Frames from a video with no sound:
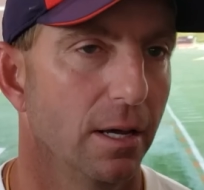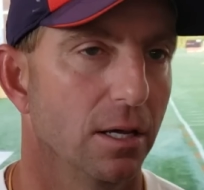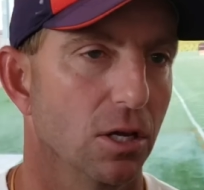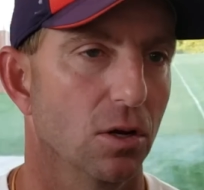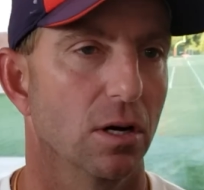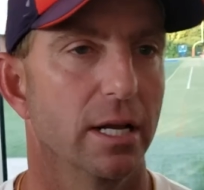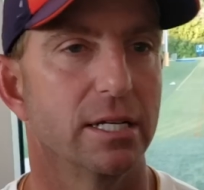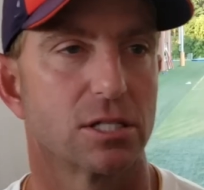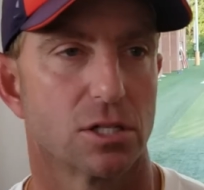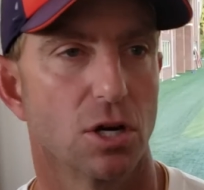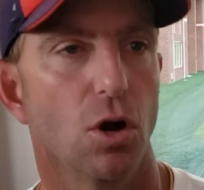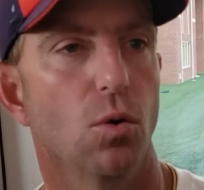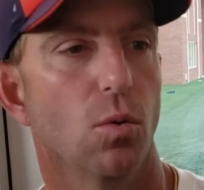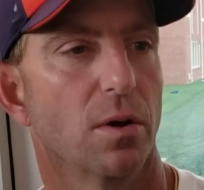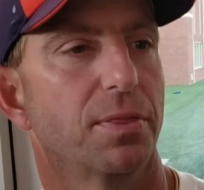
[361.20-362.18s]
you at least
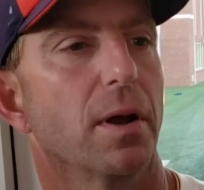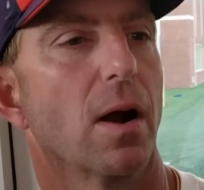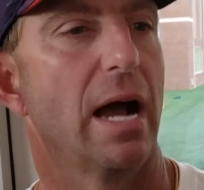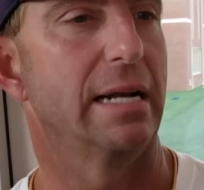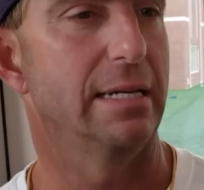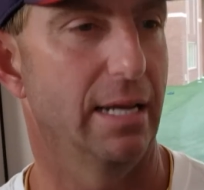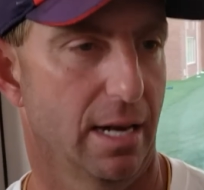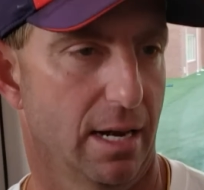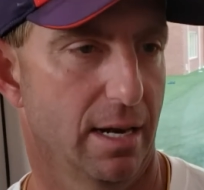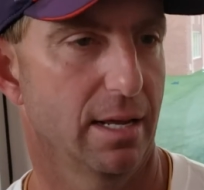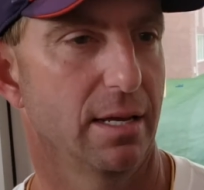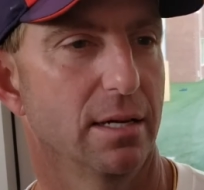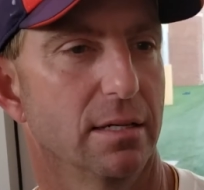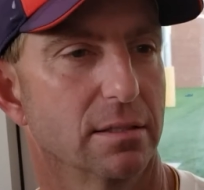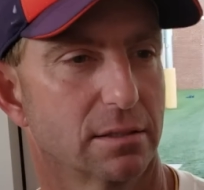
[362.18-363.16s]
know what their identity
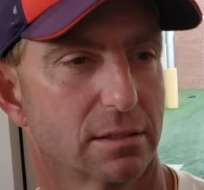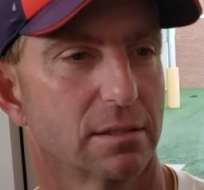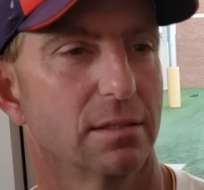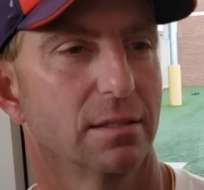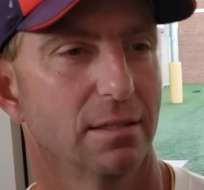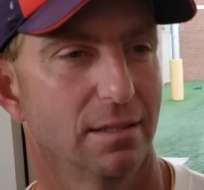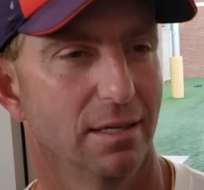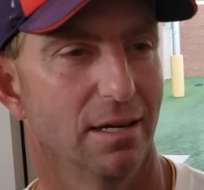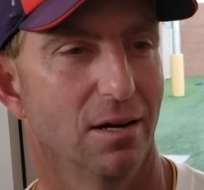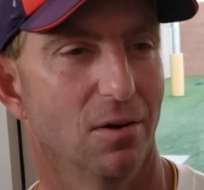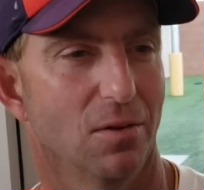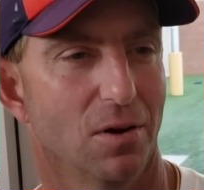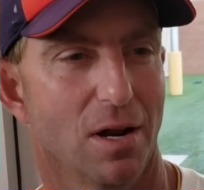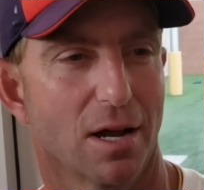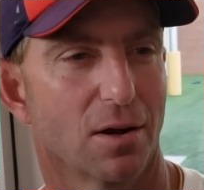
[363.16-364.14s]
is you
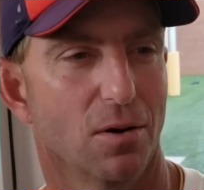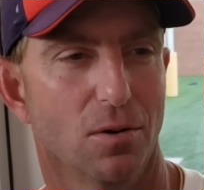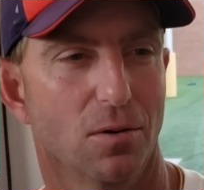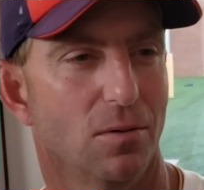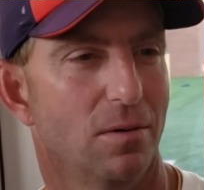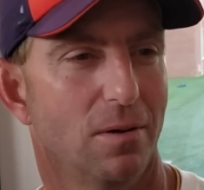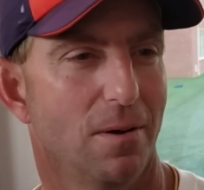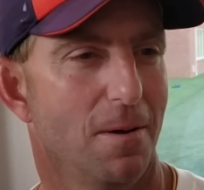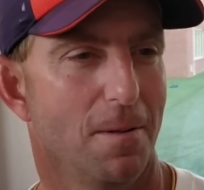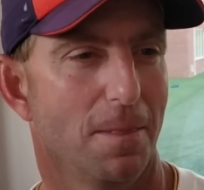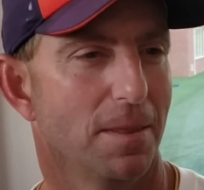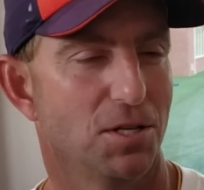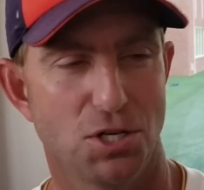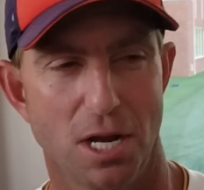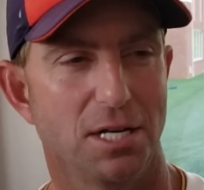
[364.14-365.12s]
know they're not going
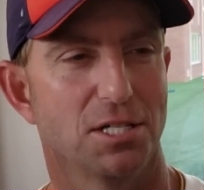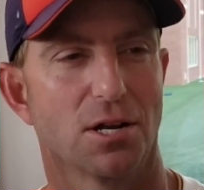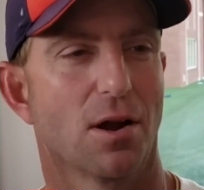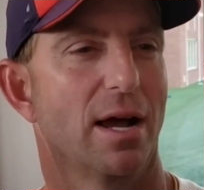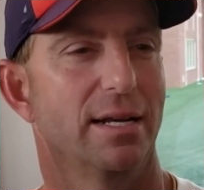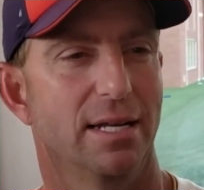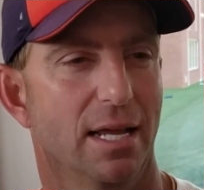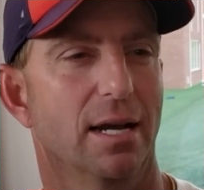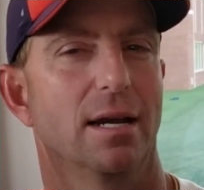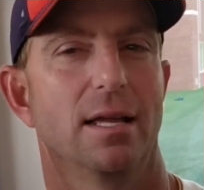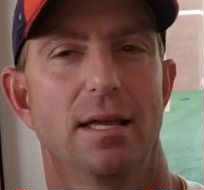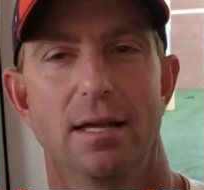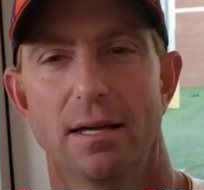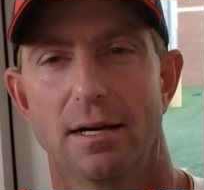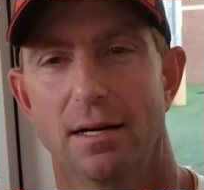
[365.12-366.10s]
to change their identity
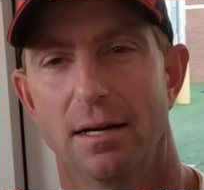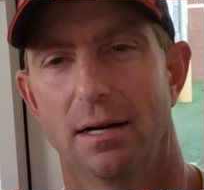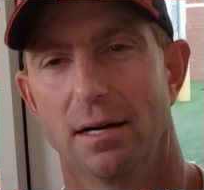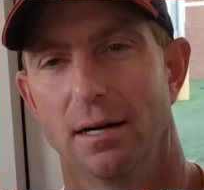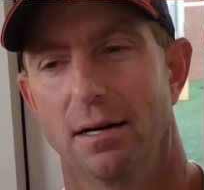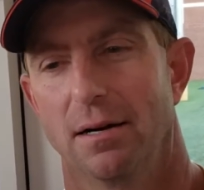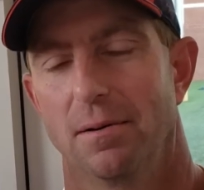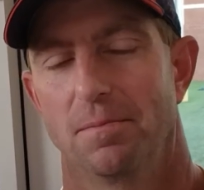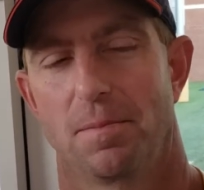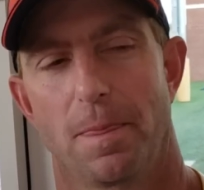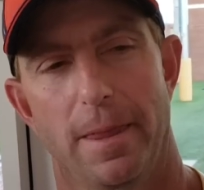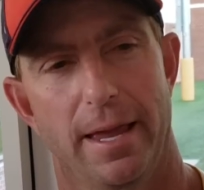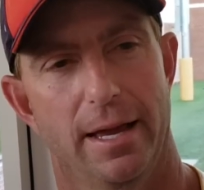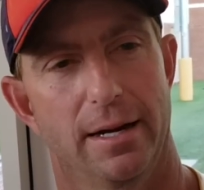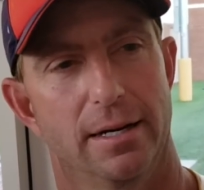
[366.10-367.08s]
uh,
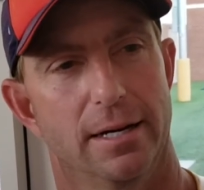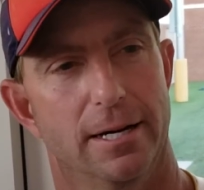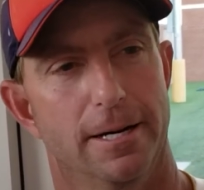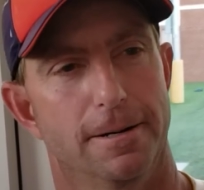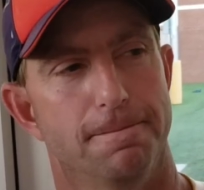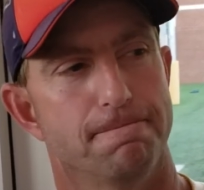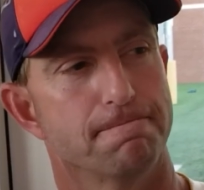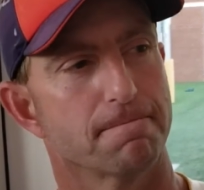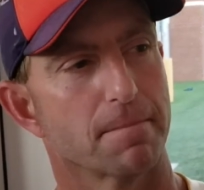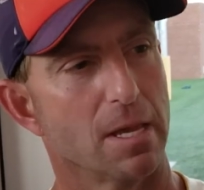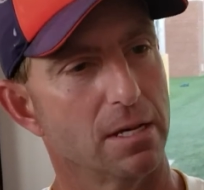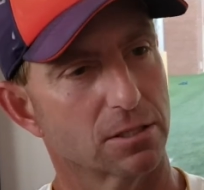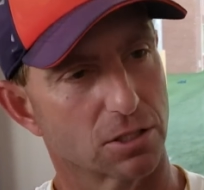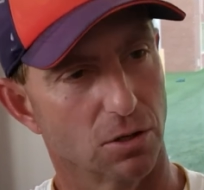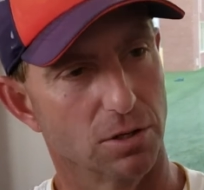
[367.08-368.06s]
and uh,
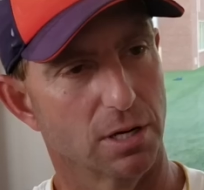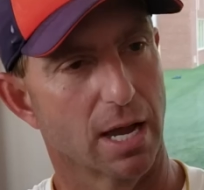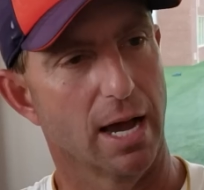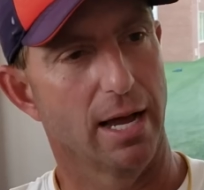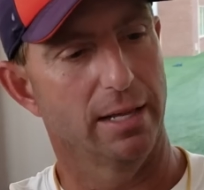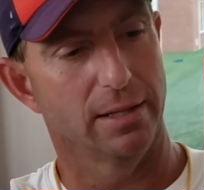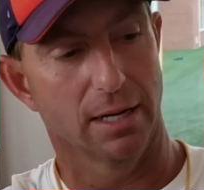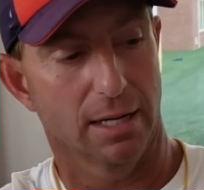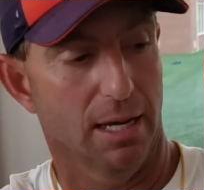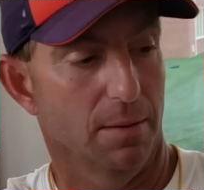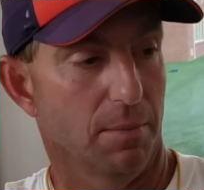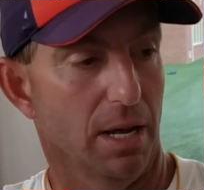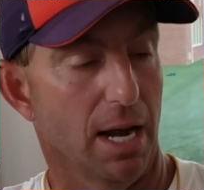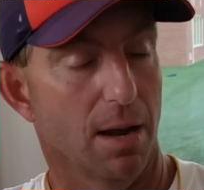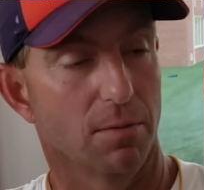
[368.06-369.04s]
so you got and then again
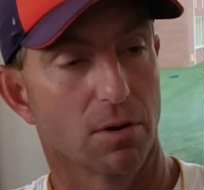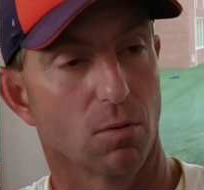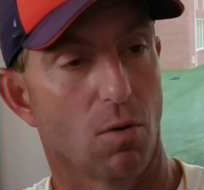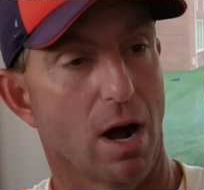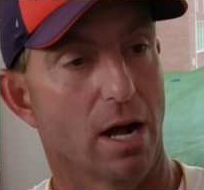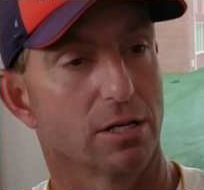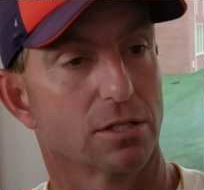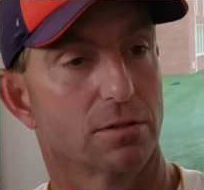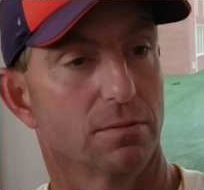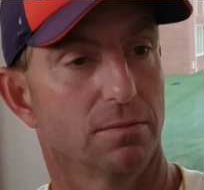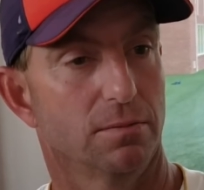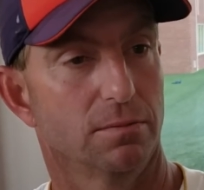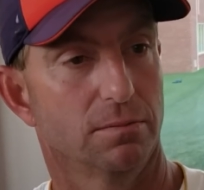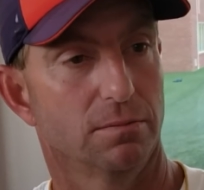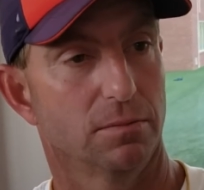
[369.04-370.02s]
being able to watch
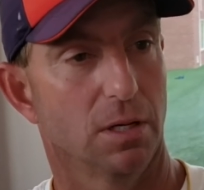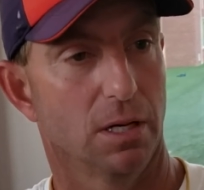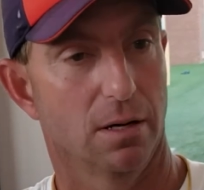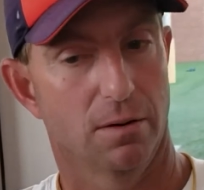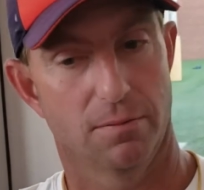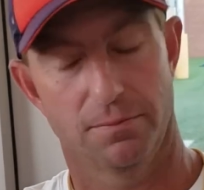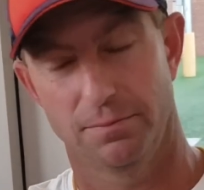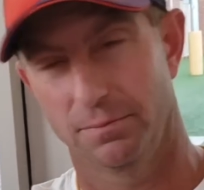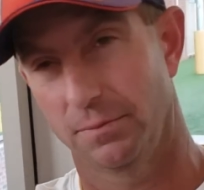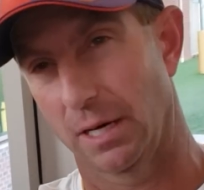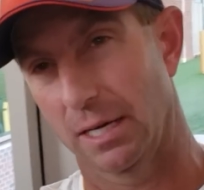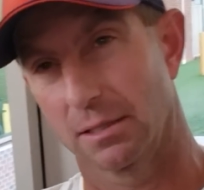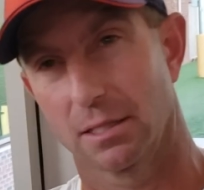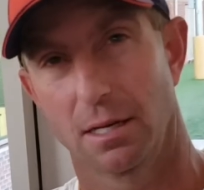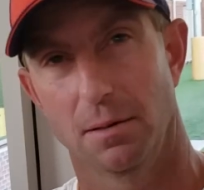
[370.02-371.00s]
uh, I
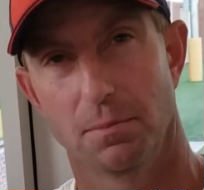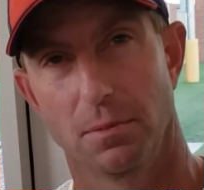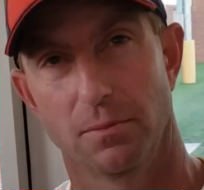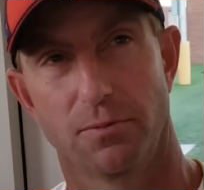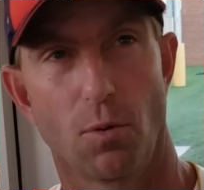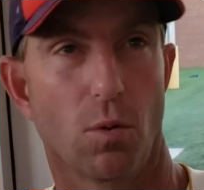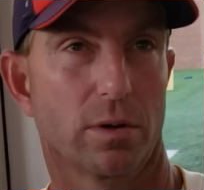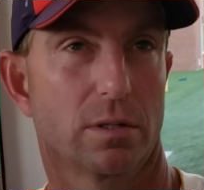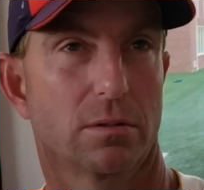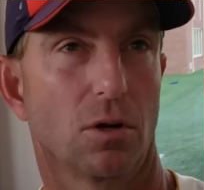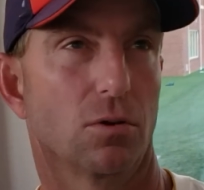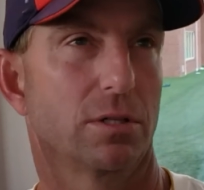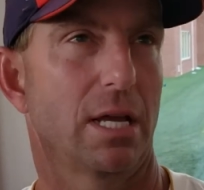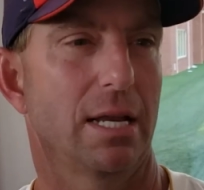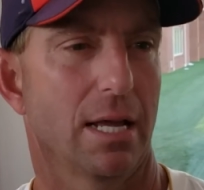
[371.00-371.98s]
guess they
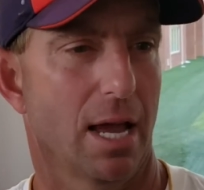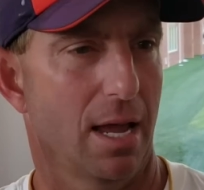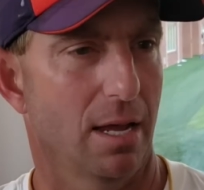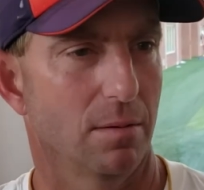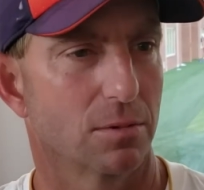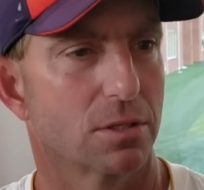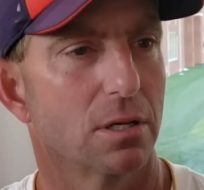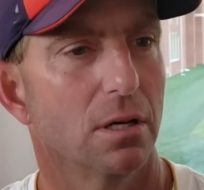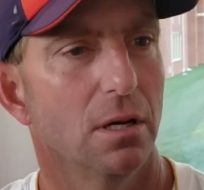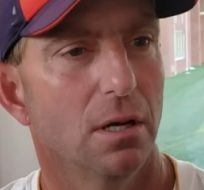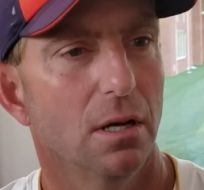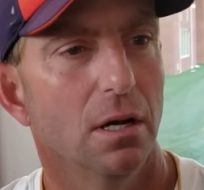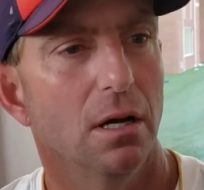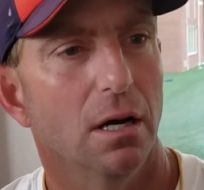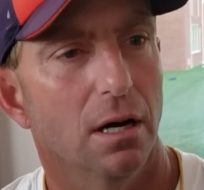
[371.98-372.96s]
13 games
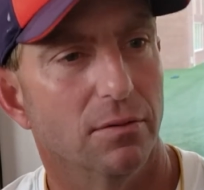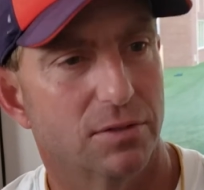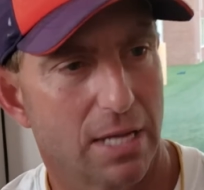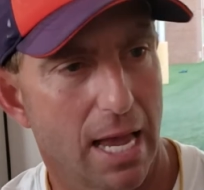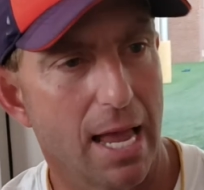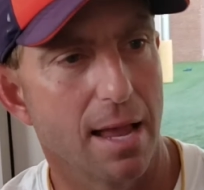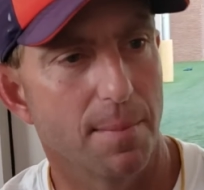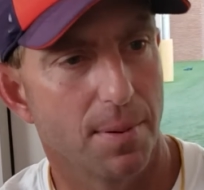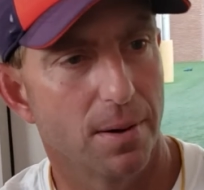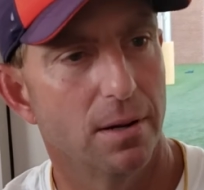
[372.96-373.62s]
of tape